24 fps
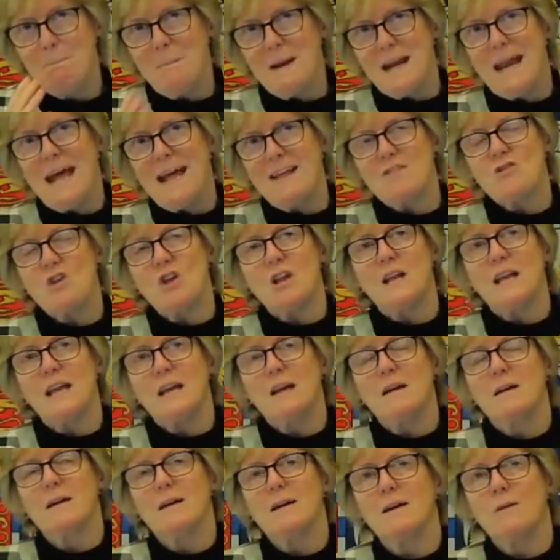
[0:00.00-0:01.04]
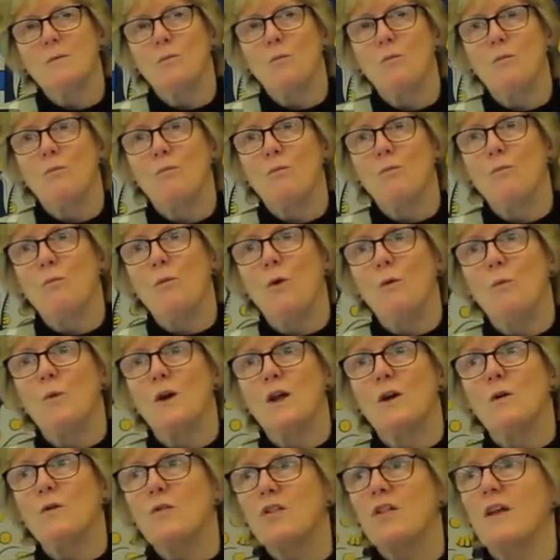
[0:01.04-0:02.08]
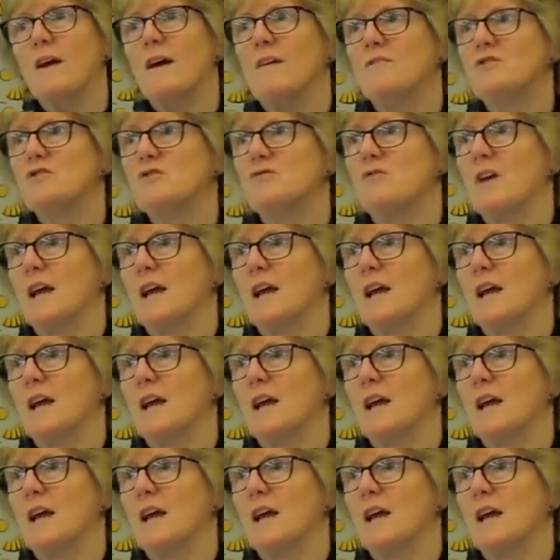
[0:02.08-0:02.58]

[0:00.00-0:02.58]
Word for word: But actually, what we also have to